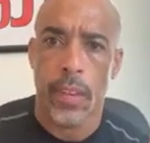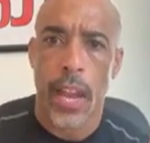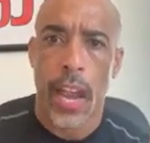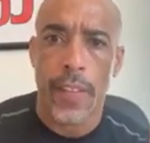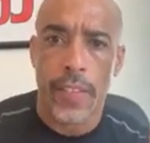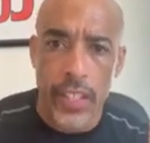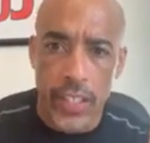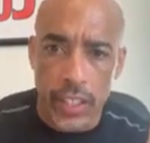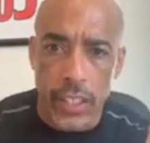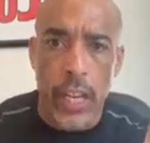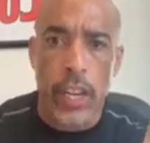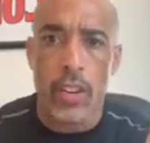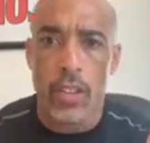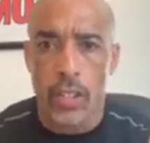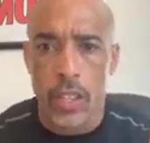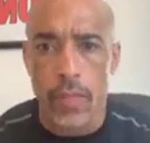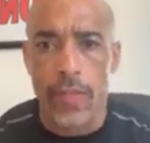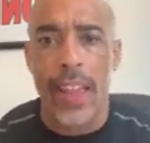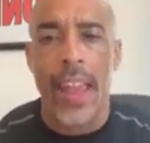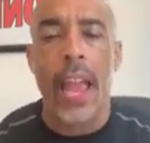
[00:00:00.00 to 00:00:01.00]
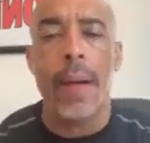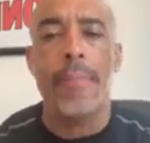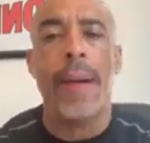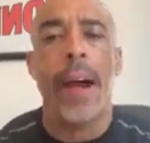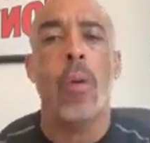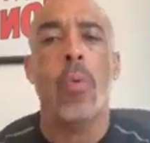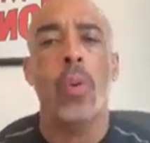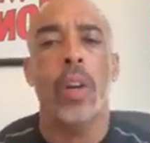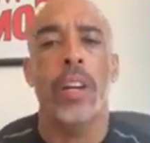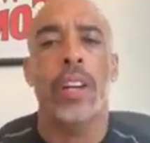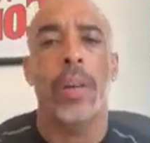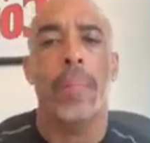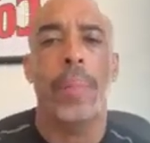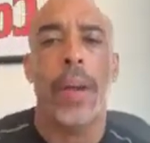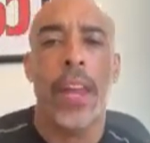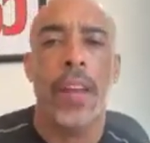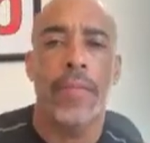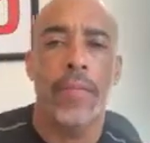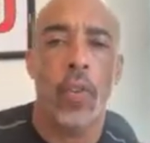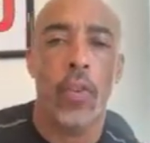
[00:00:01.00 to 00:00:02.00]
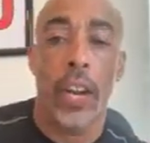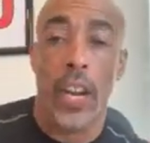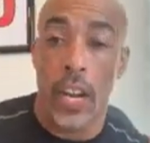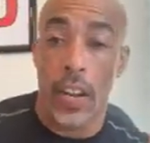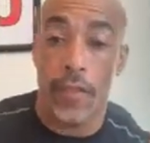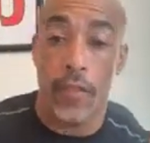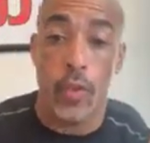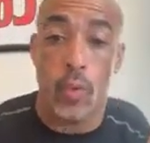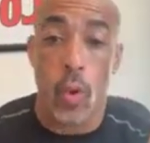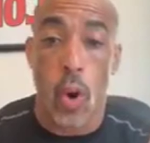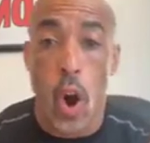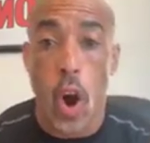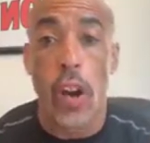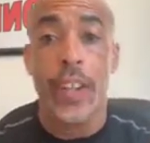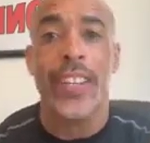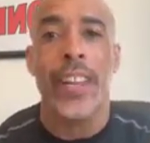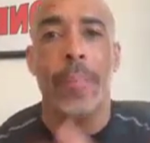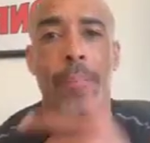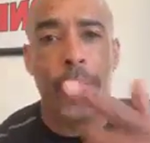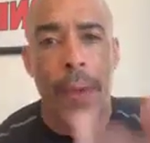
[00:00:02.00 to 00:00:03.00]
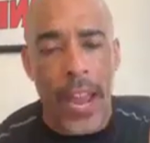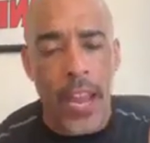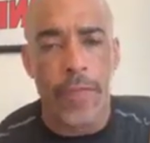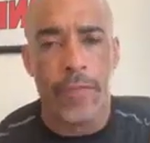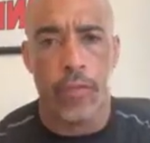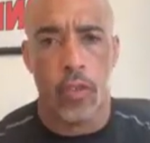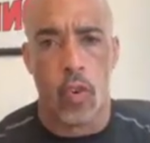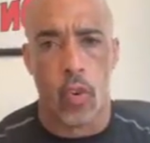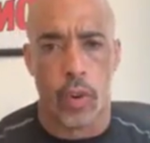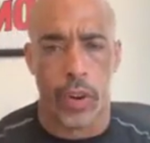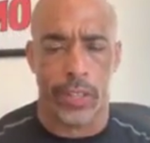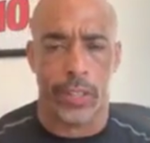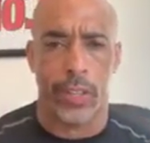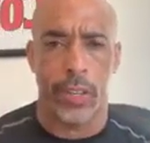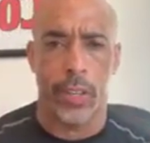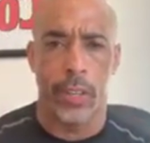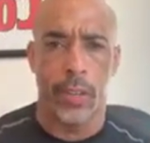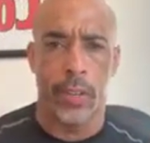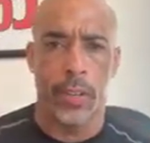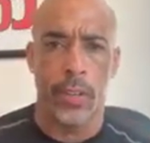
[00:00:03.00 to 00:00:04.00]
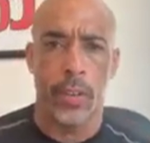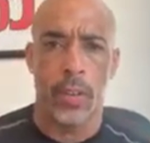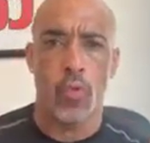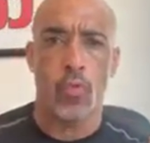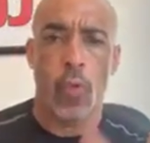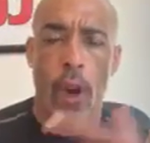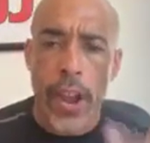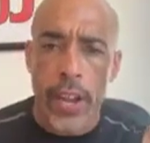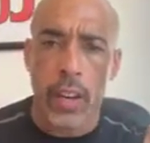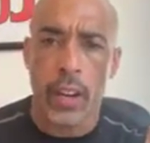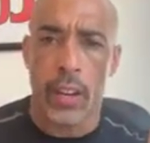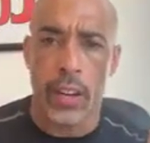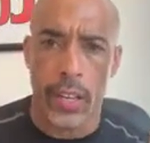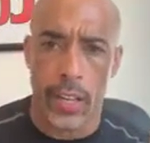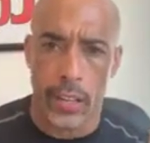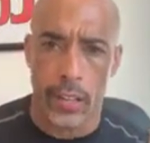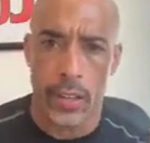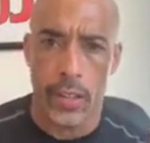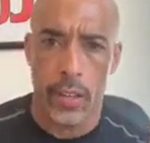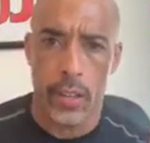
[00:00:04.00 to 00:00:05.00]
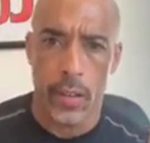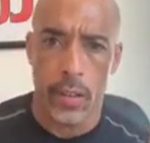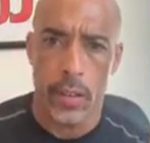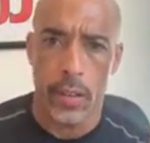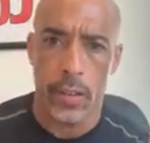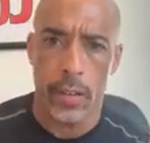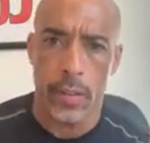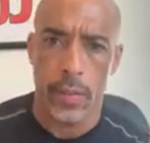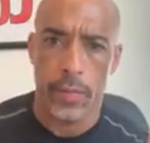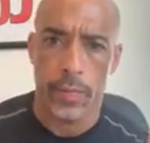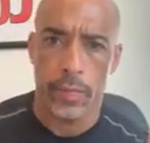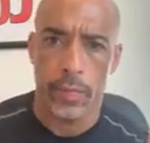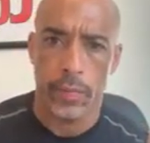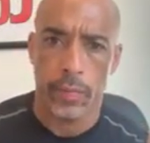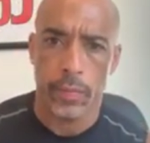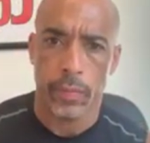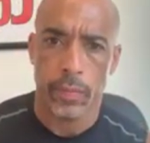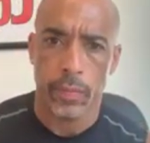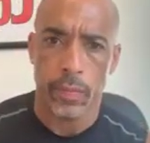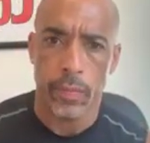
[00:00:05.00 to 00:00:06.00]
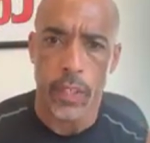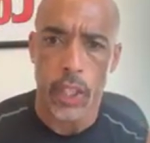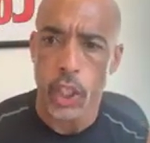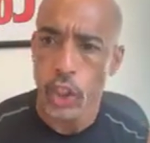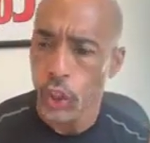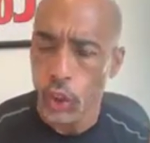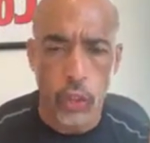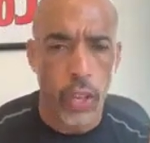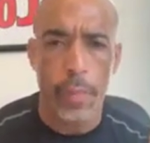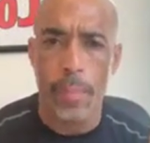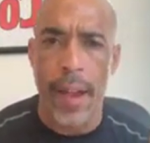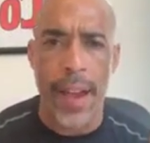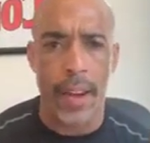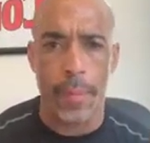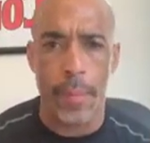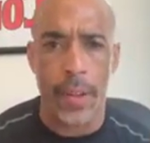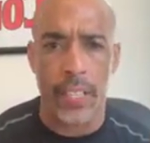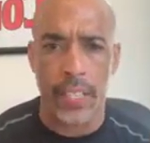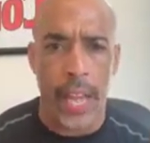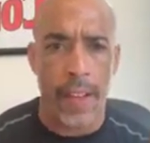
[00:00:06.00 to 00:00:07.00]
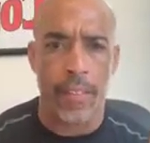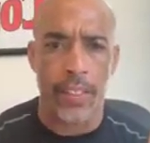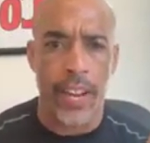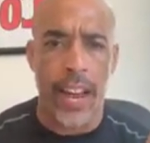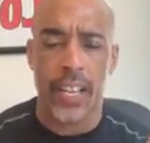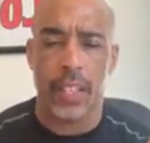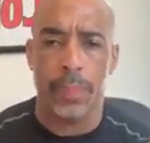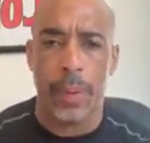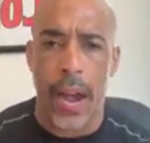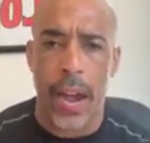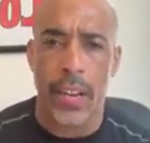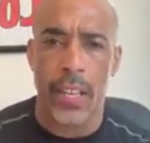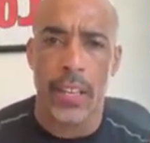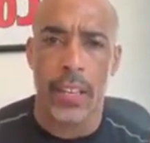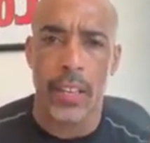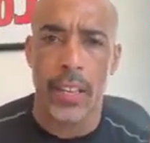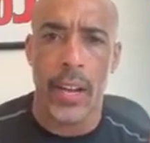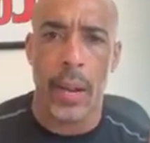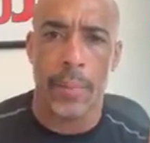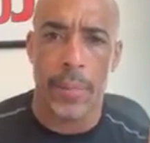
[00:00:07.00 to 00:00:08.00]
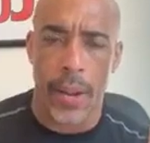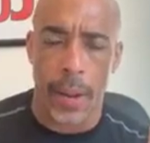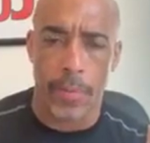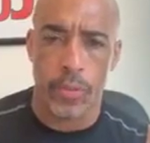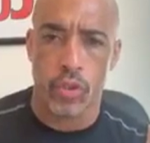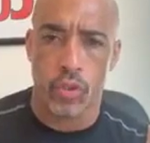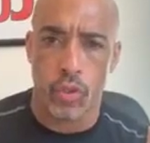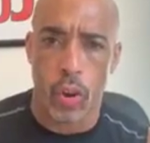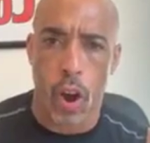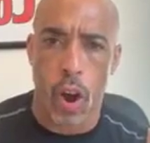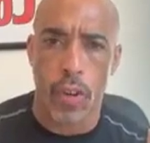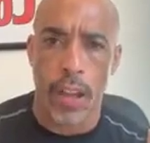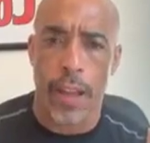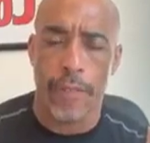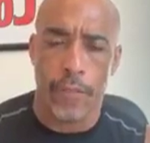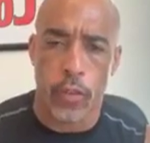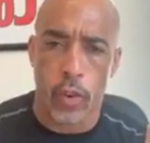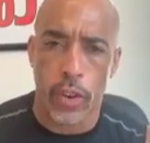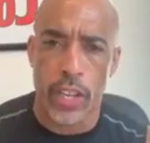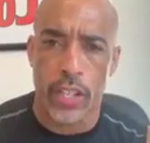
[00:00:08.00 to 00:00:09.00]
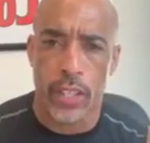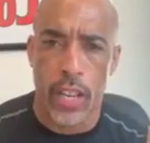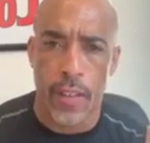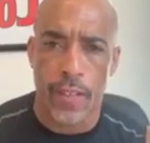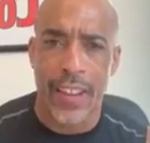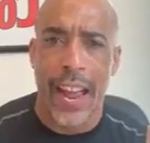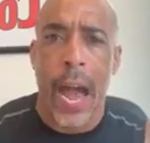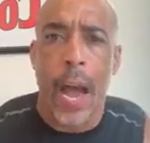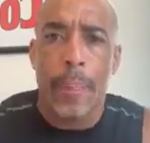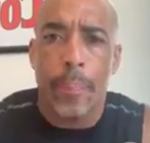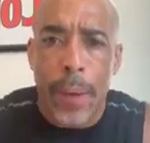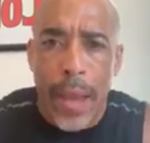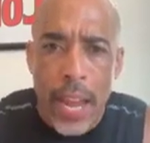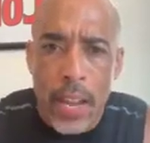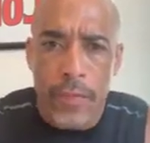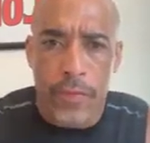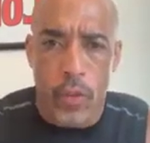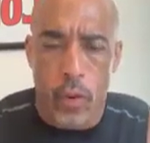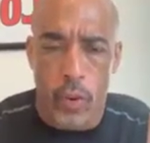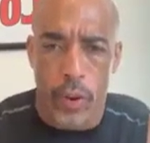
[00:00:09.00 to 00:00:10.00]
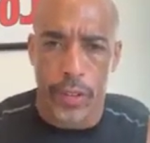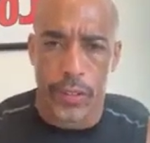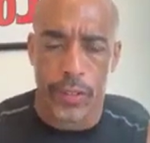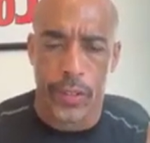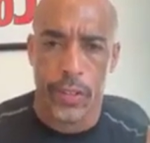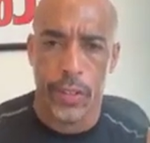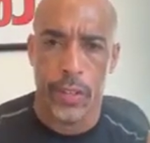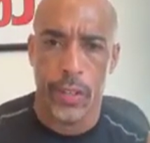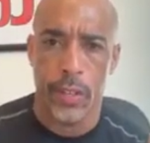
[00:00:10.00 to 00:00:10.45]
And then tell yourself, am I willing to pay for it? And if you are, then pay for it regularly. Don't get mad at me because I have a nice body and I'm strong at 47. I pay for it.